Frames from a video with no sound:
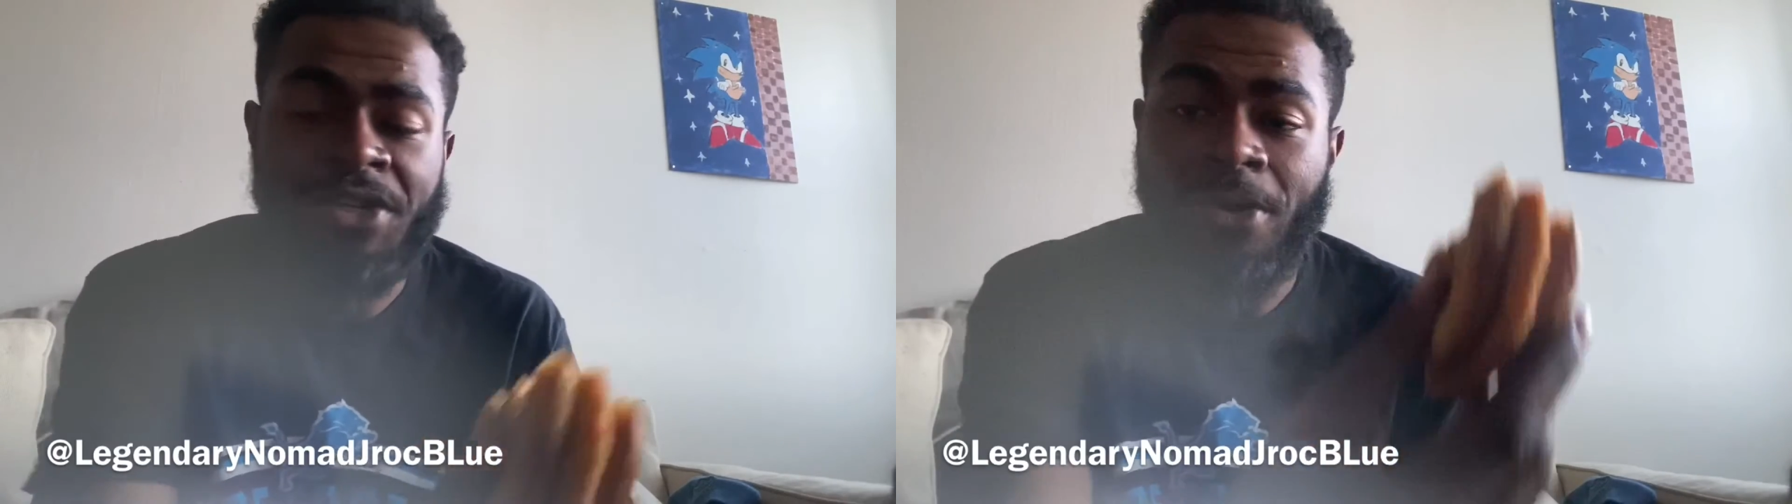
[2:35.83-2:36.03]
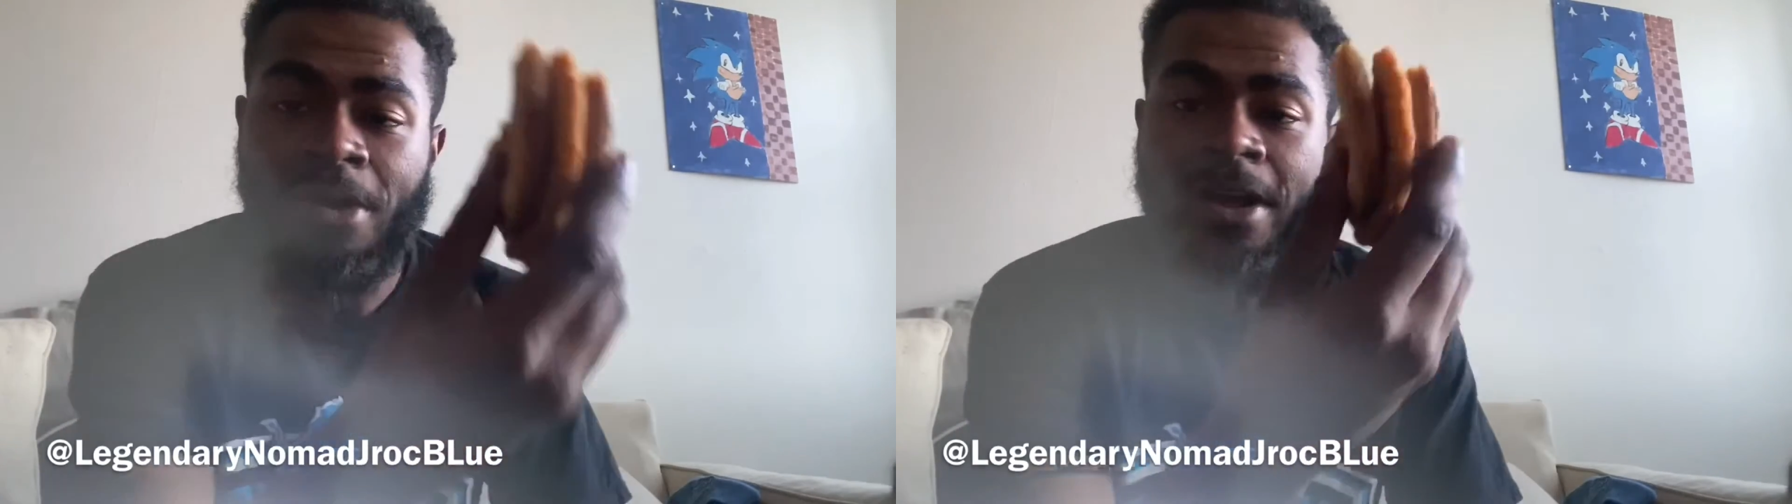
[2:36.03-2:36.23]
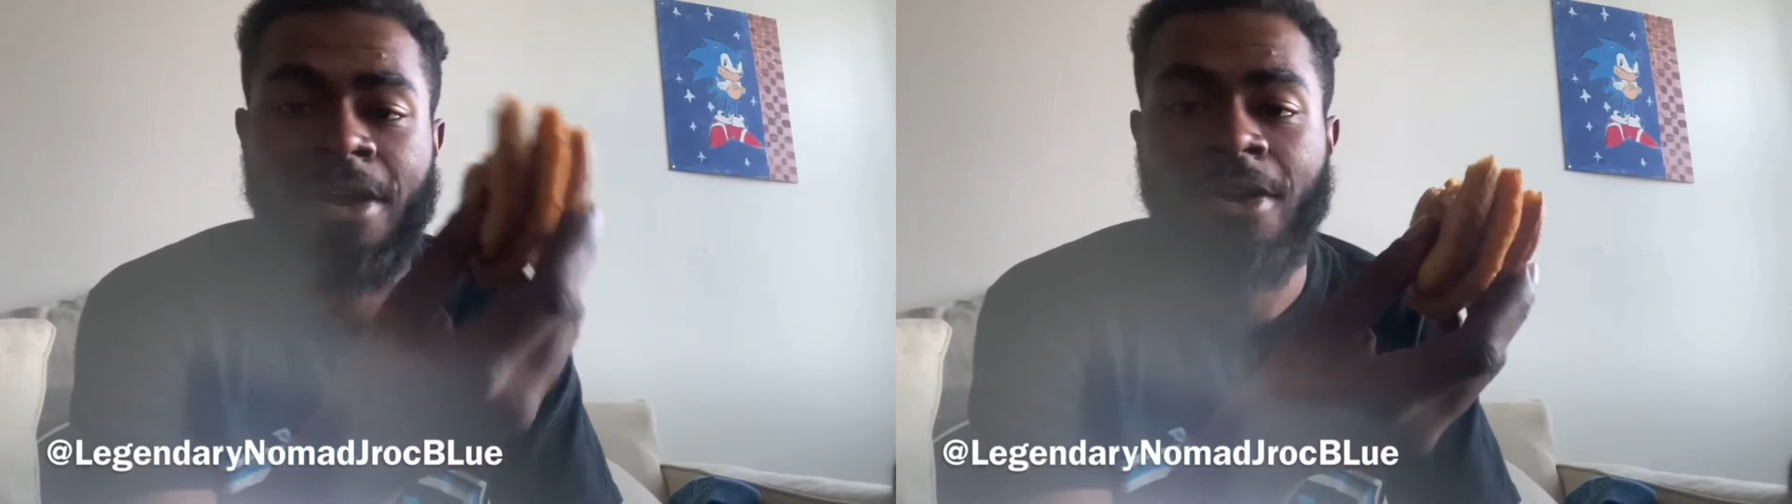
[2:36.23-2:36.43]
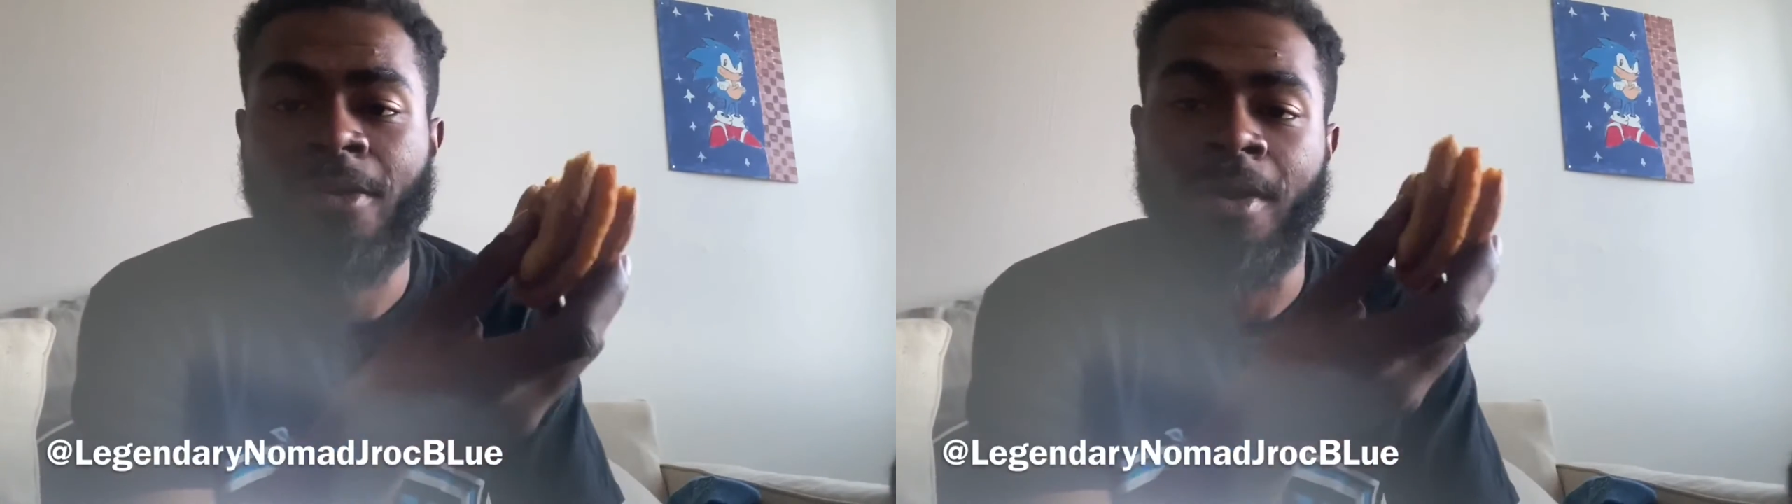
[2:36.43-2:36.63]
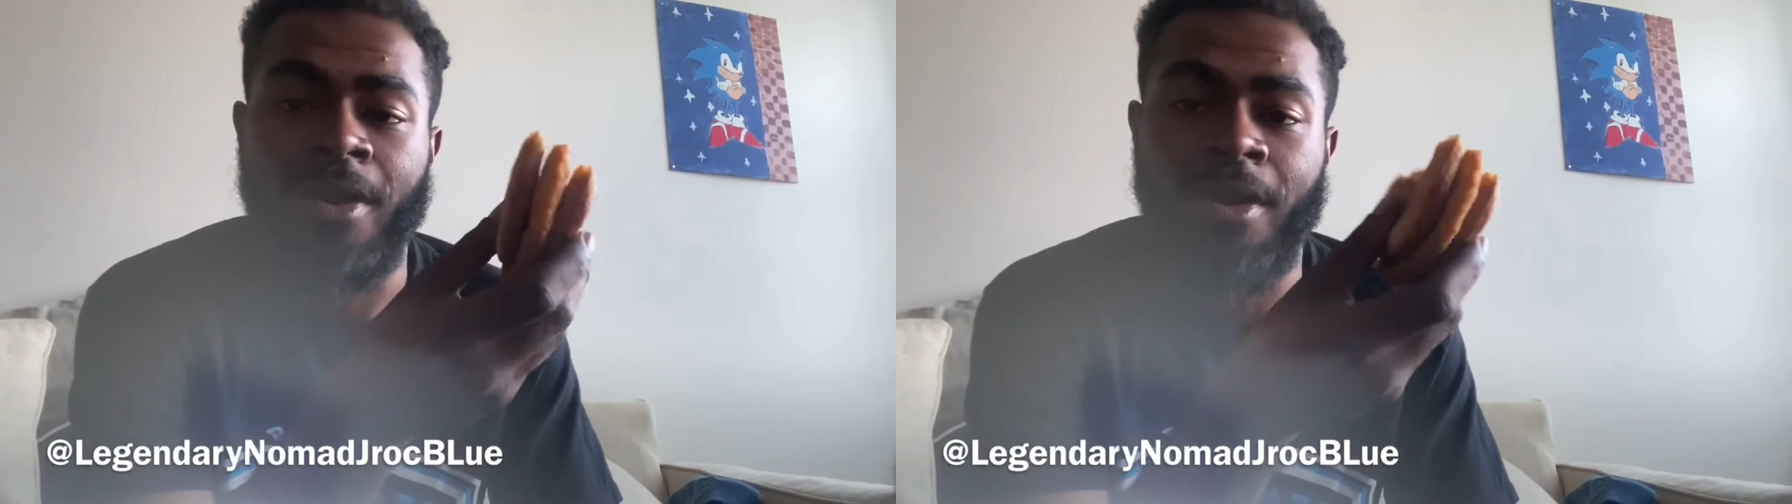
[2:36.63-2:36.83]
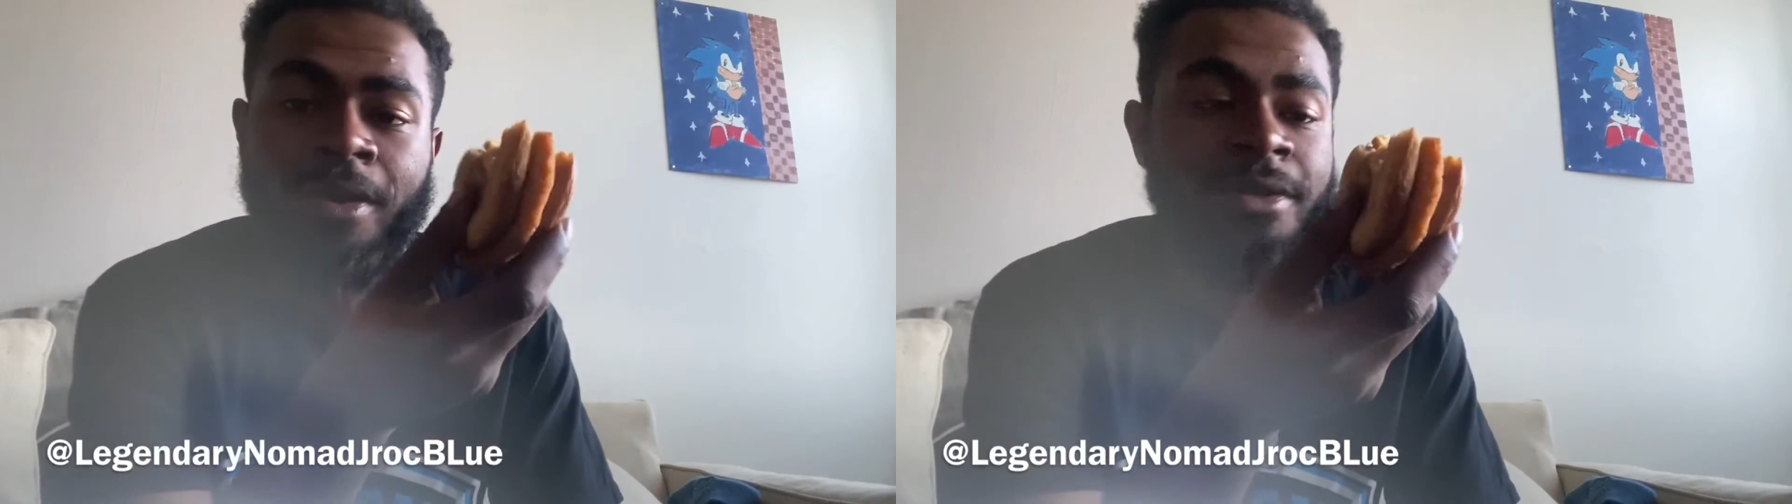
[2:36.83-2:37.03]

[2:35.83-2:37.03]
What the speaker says: no egg on here,